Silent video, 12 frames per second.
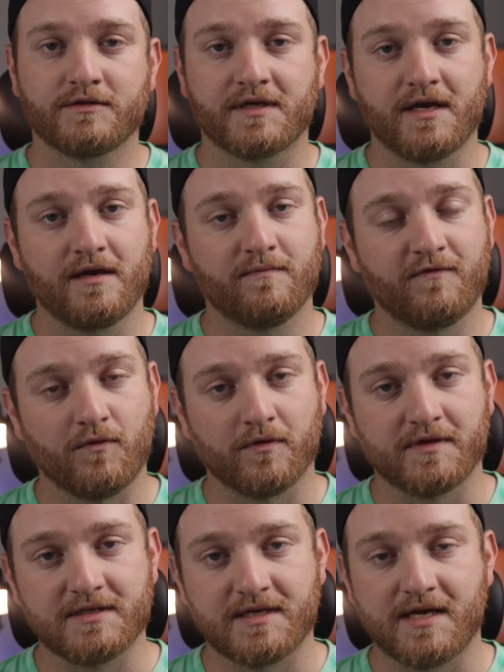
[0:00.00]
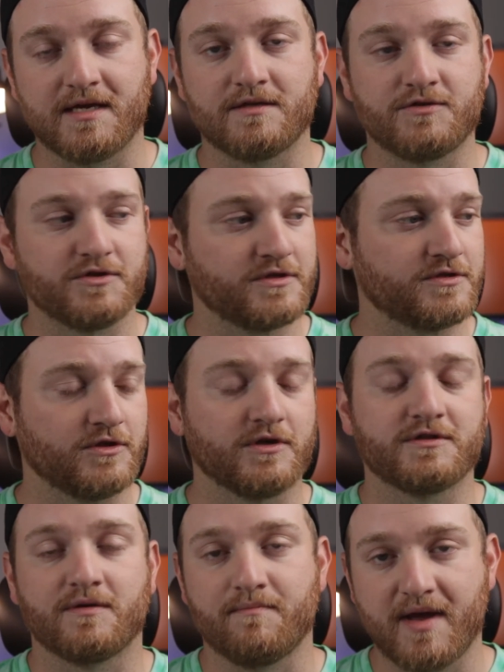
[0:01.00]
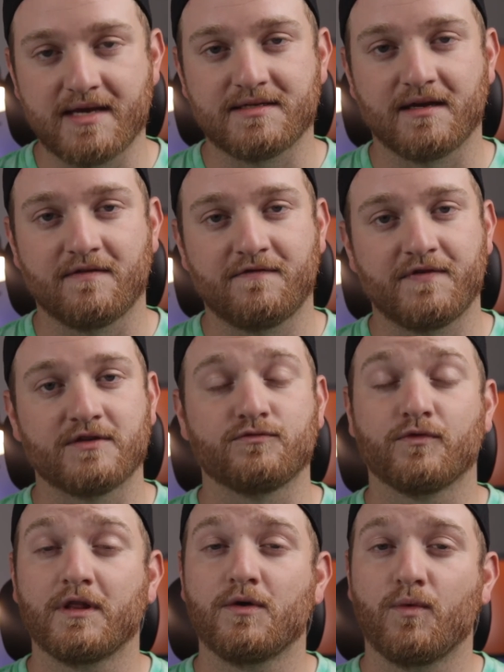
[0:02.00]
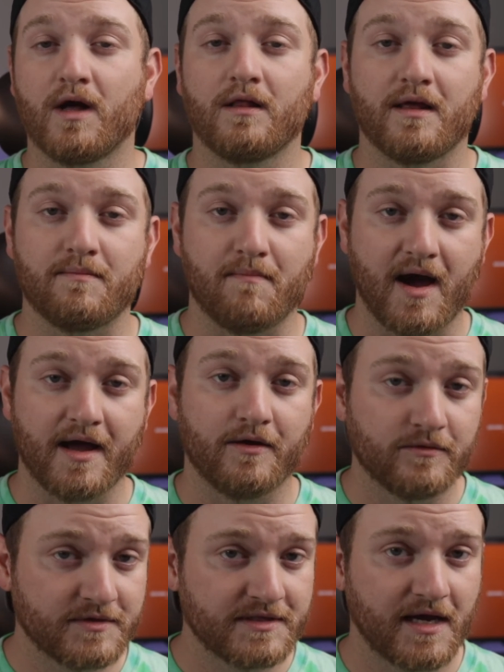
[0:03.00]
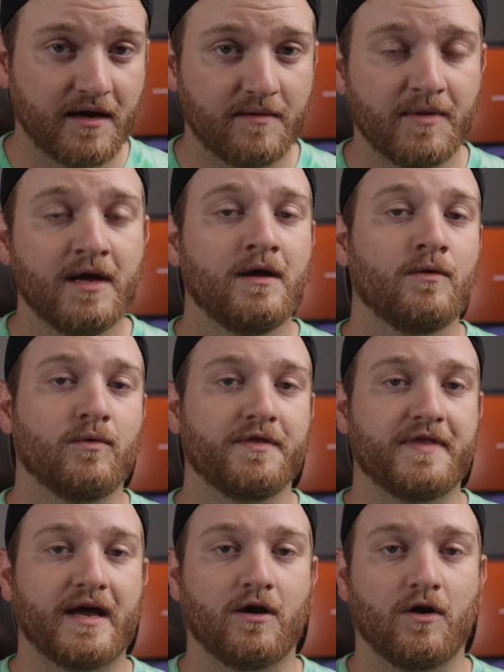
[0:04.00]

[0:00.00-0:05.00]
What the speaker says: scheme for these keys just looks amazing and fits really well in my own setup with that